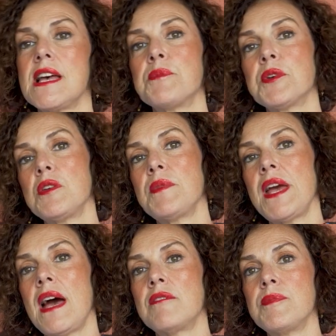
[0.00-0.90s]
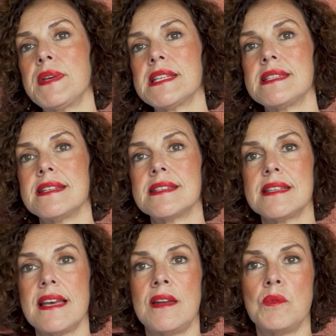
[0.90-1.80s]
you may have a business
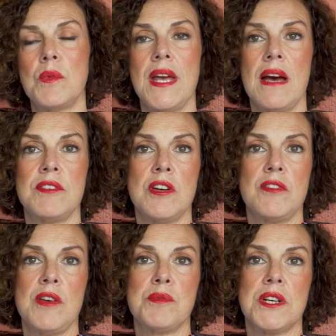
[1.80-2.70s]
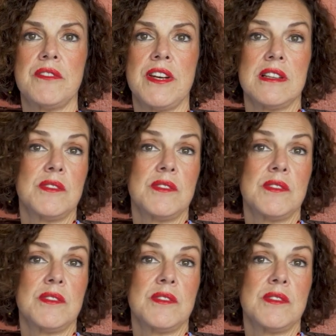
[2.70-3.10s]
and we have November available,